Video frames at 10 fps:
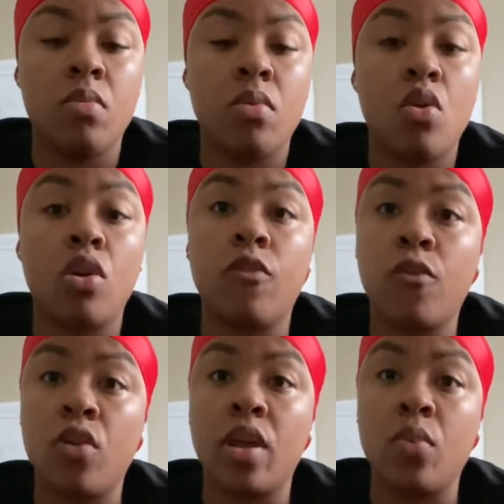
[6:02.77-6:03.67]
a
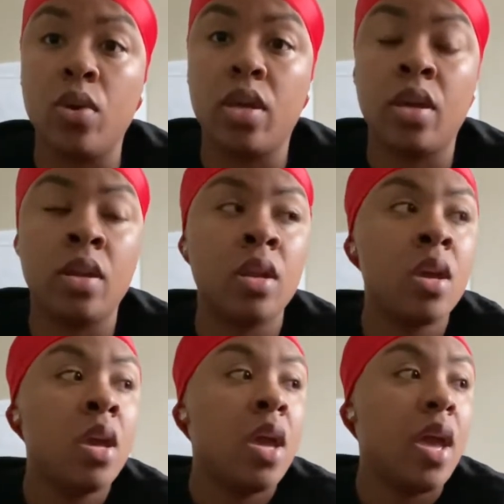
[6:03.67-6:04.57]
4-day weekend,
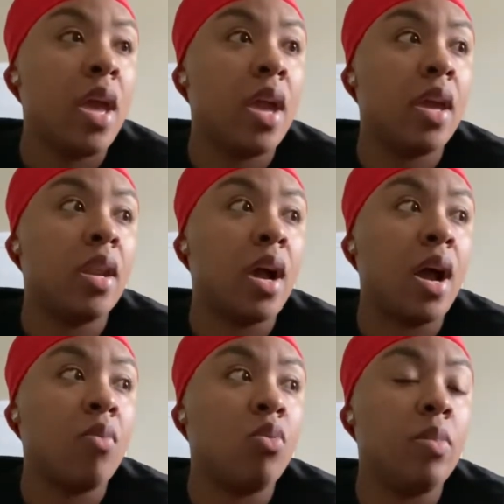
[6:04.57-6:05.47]
and I
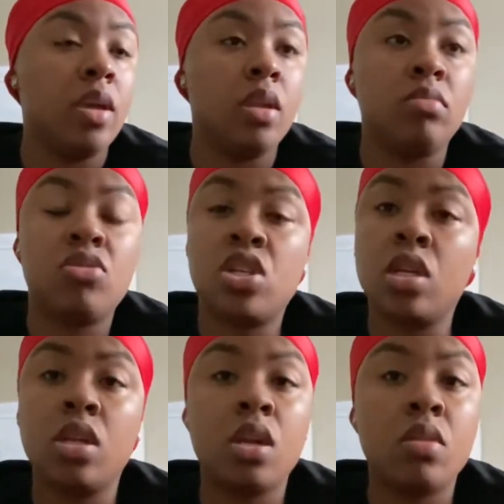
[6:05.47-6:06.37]
will be
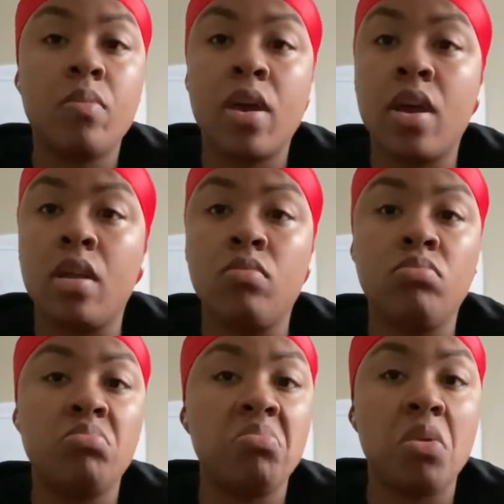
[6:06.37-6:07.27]
chilling in the bed,
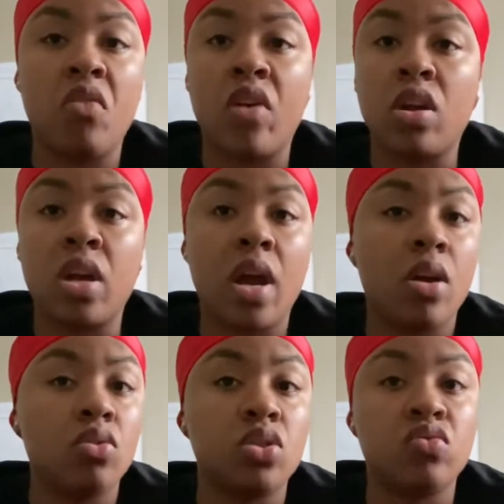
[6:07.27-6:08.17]
around the
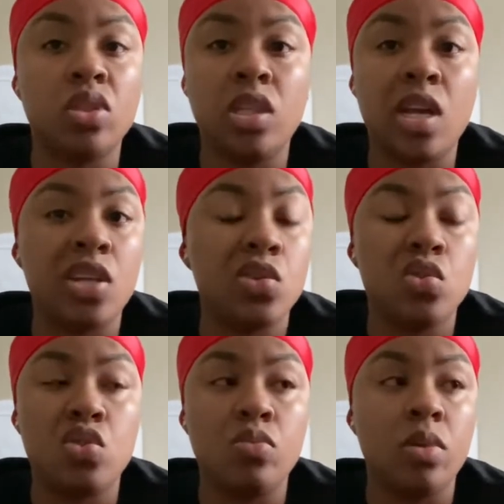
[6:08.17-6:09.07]
house, really not doing
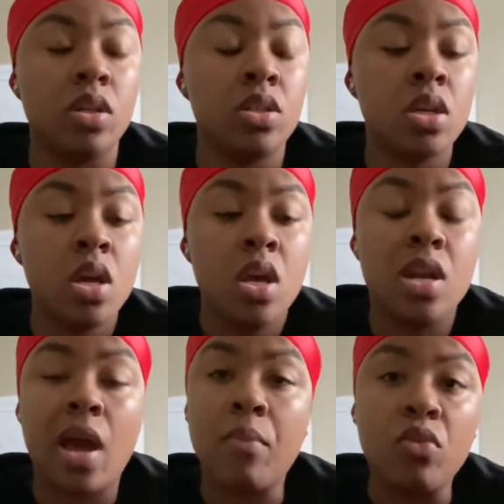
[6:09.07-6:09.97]
too much,
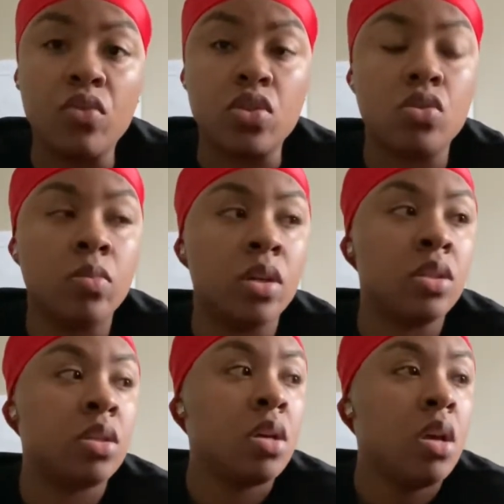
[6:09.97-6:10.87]
not moving too
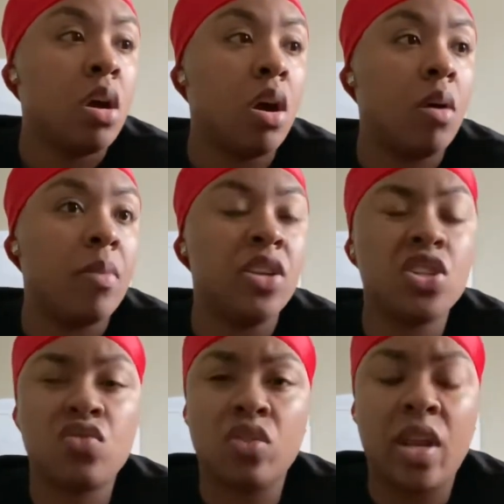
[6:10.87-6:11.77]
much, and
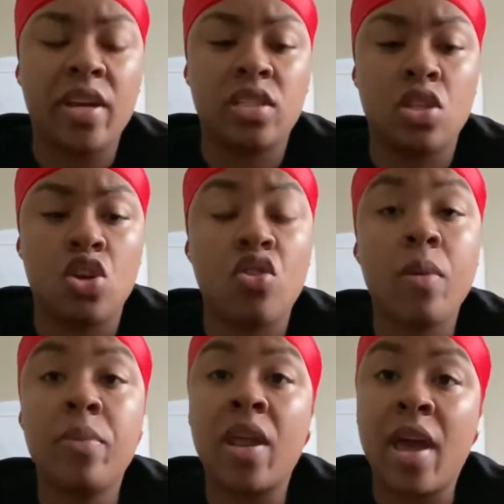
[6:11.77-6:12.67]
just relaxing. The
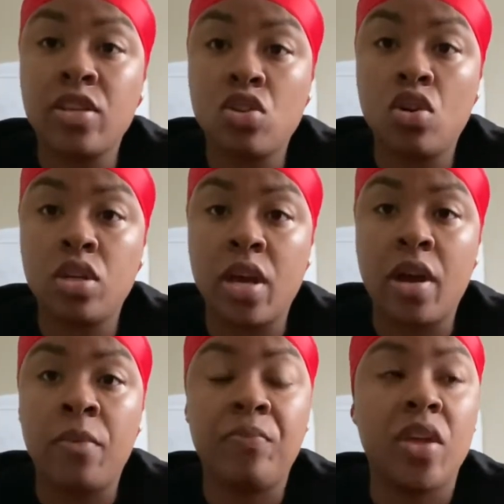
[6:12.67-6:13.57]
cramping has gone
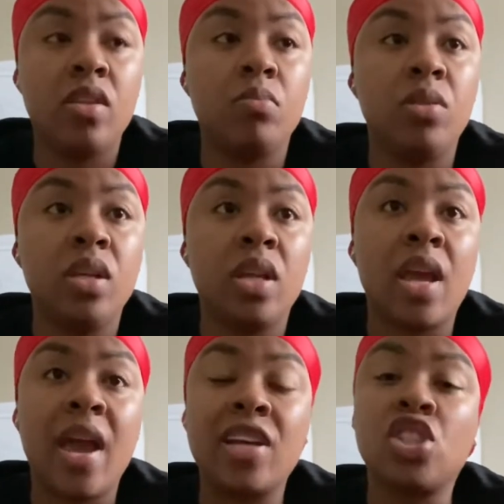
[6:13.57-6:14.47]
down, and the bleeding
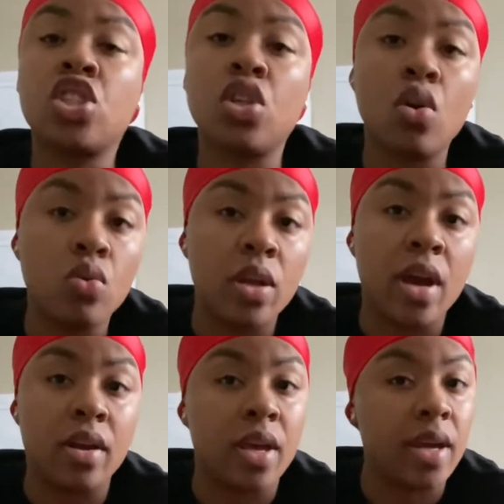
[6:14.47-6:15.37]
has slowed
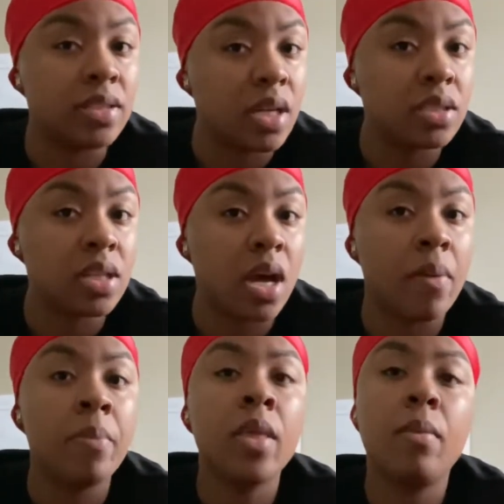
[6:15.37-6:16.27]
down. It has not
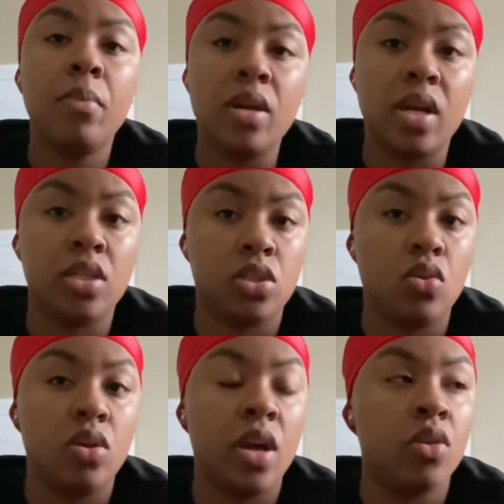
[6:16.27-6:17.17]
stopped, but it has
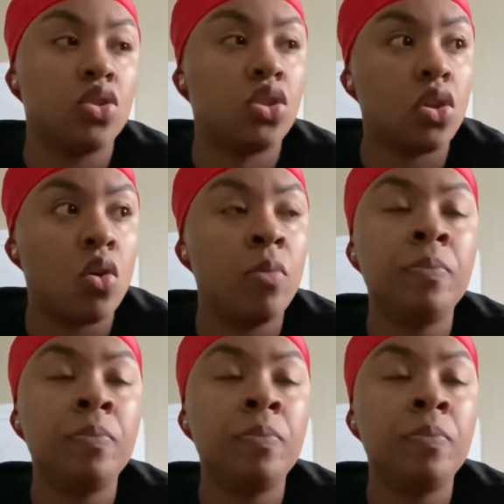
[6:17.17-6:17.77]
slowed down. So